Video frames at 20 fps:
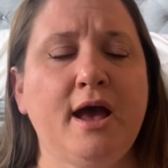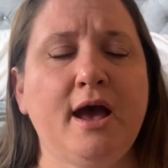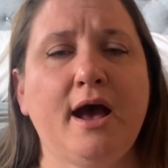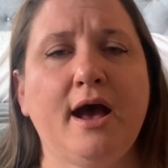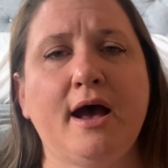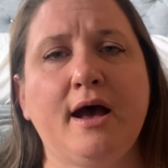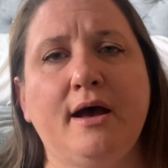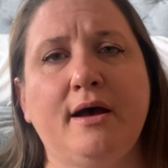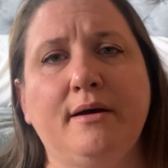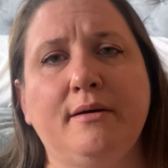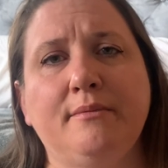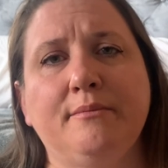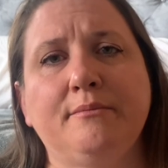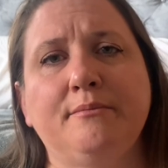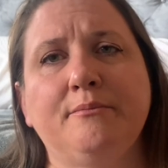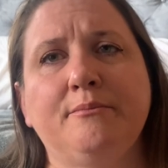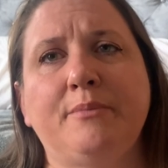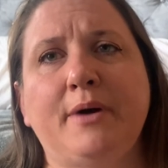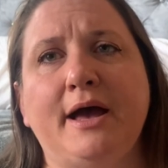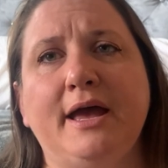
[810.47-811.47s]

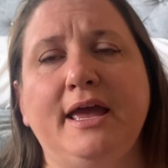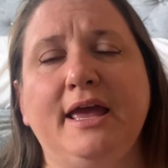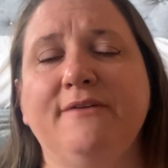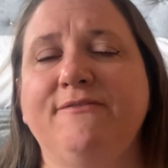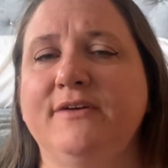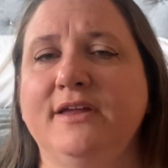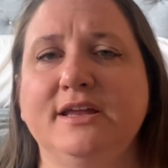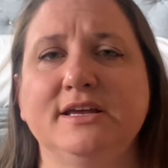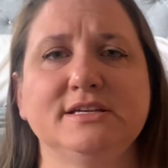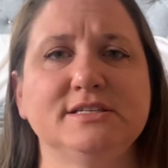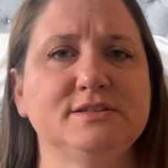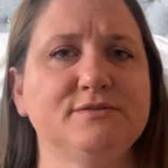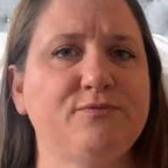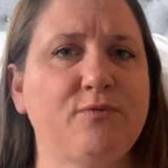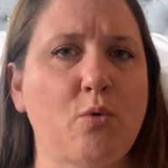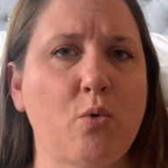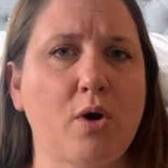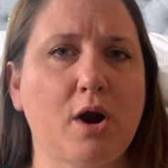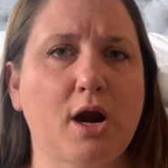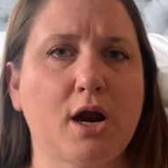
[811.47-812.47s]
But if it is
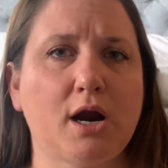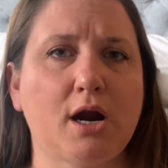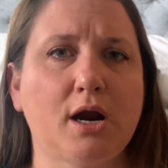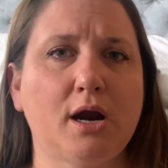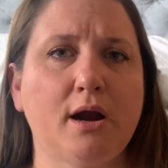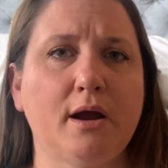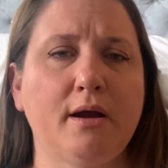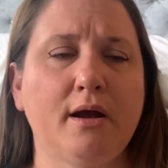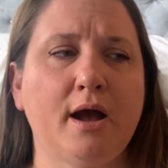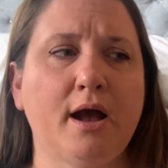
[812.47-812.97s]
for